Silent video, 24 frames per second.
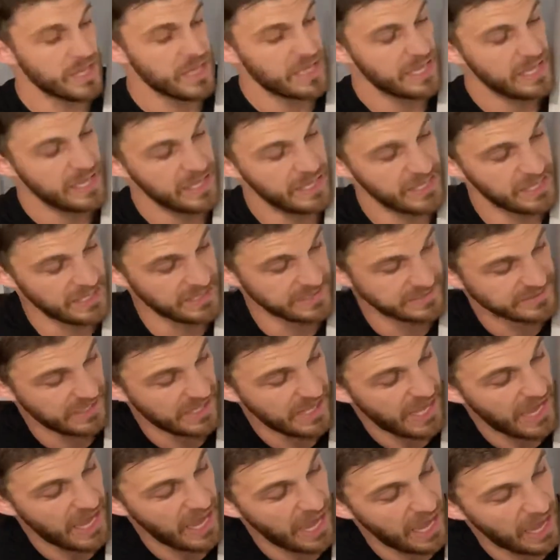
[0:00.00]
is
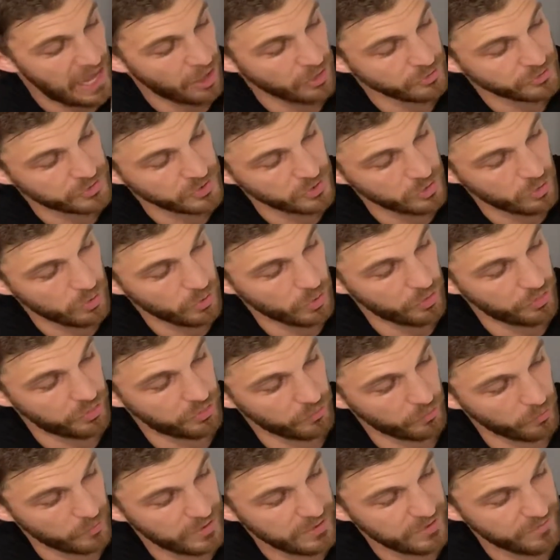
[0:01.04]
I'll do
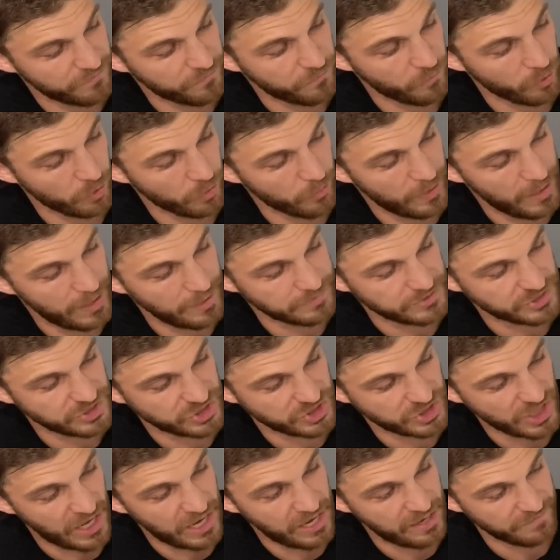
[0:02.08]
3 to 4 reps
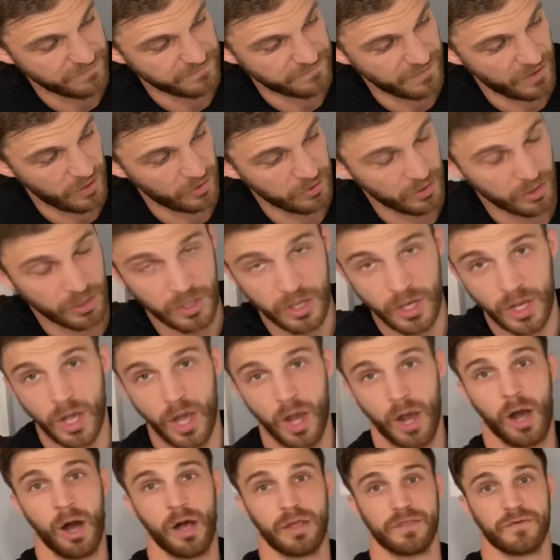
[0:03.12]
shy of failure
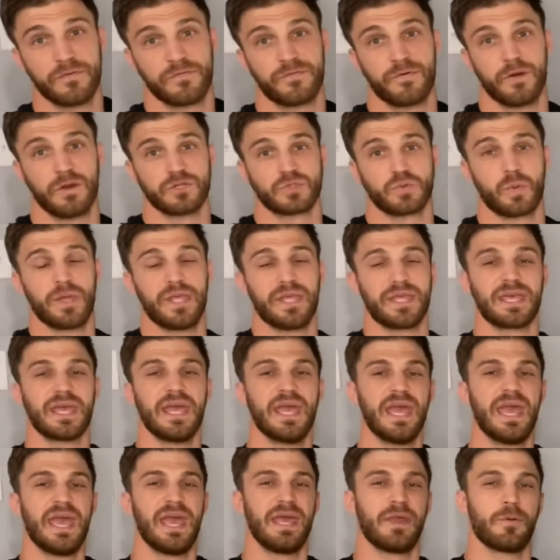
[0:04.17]
on the first week.
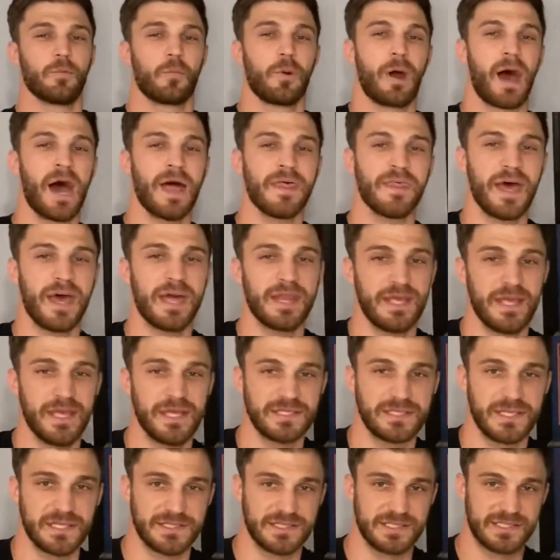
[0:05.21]
And why that
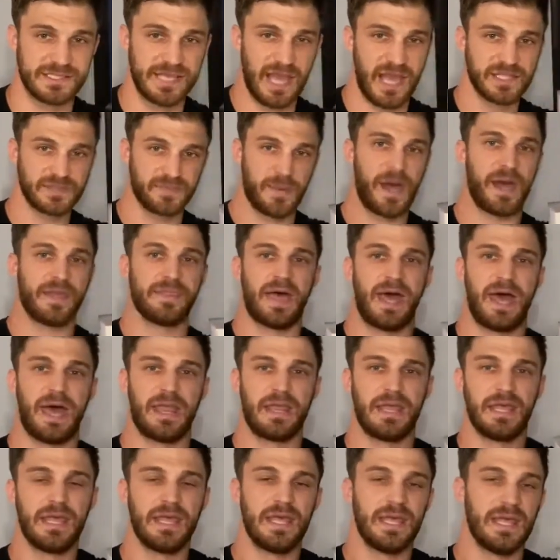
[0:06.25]
is the science behind
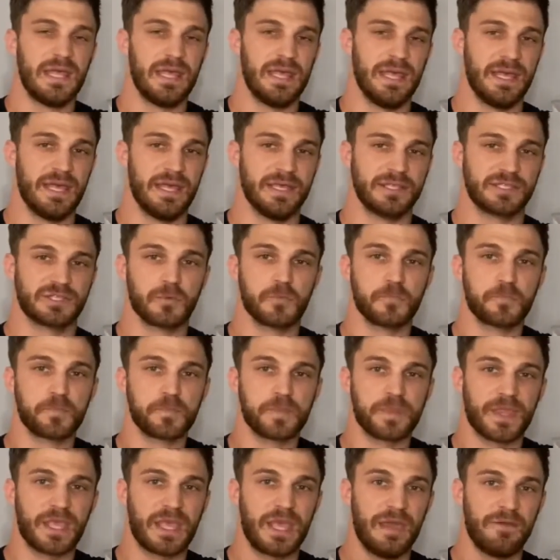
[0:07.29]
that is,
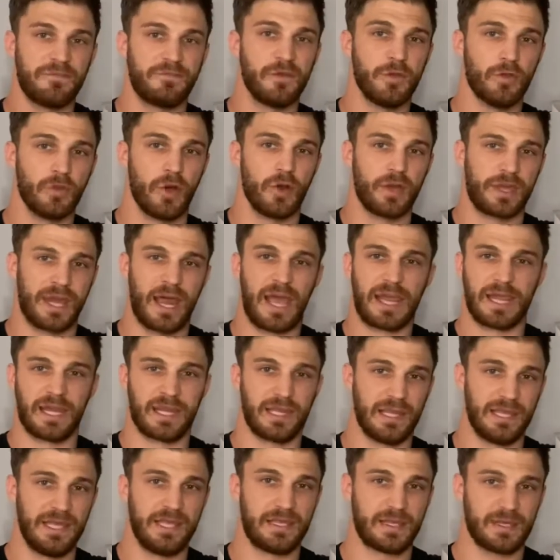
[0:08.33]
if you look, and I
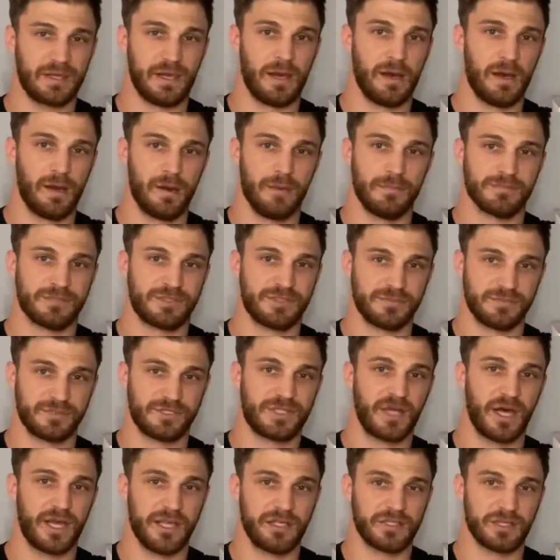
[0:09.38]
can link some
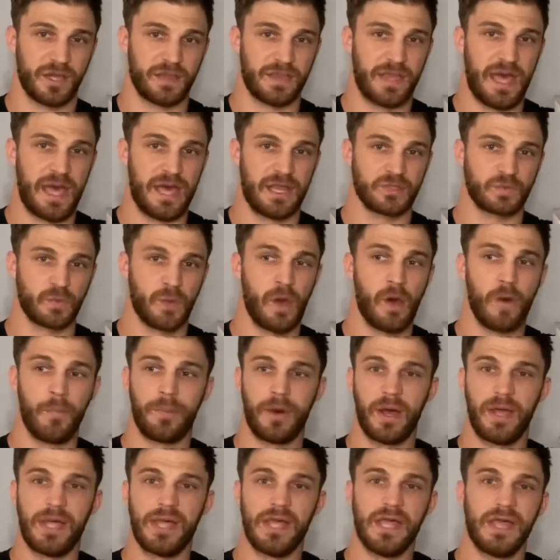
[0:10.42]
studies on that as well,
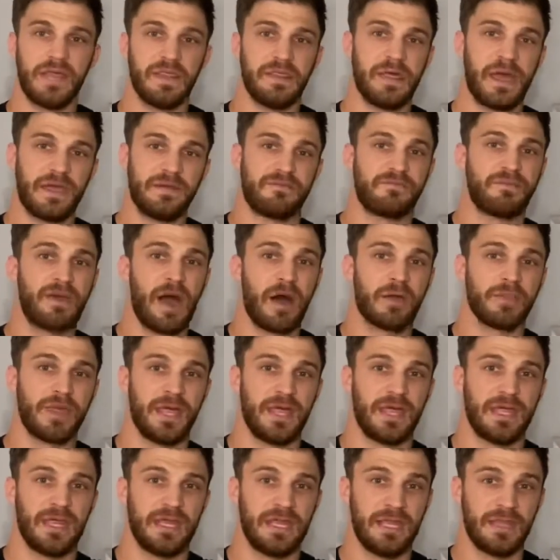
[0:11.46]
but they found
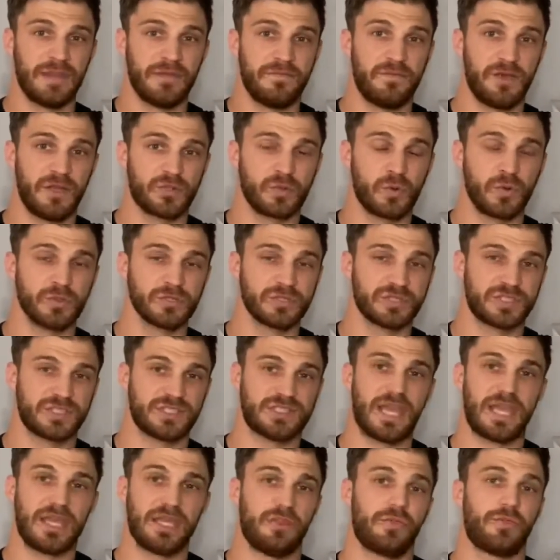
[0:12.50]
that in individuals
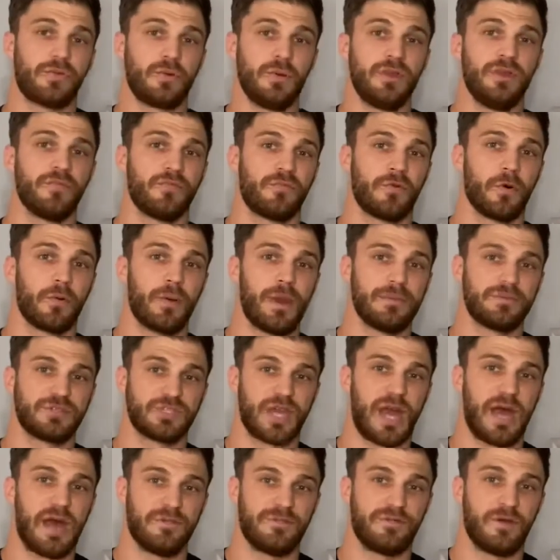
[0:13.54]
staying 3 to 4 reps
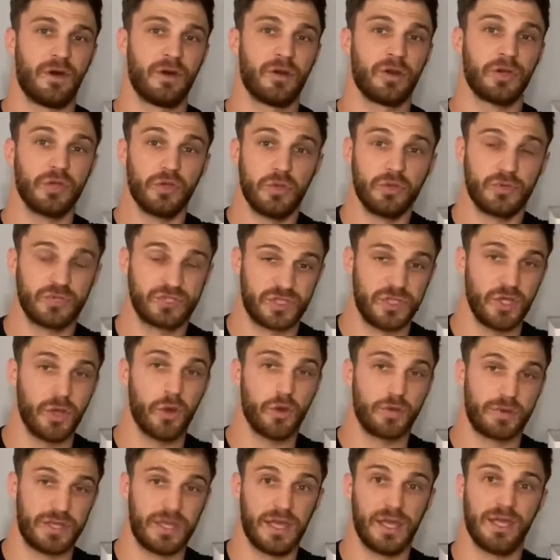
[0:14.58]
shy of failure, you
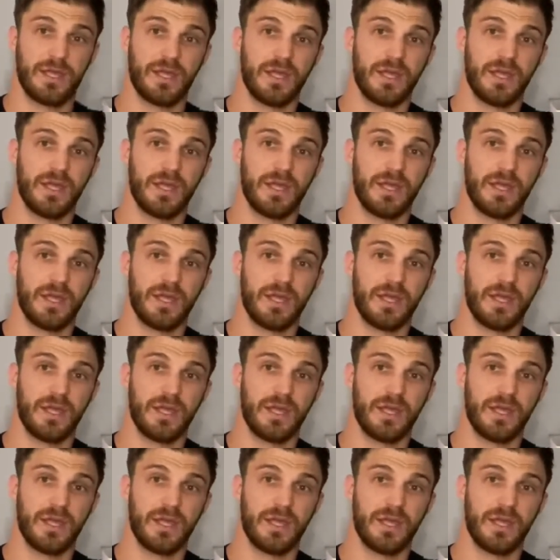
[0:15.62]
still get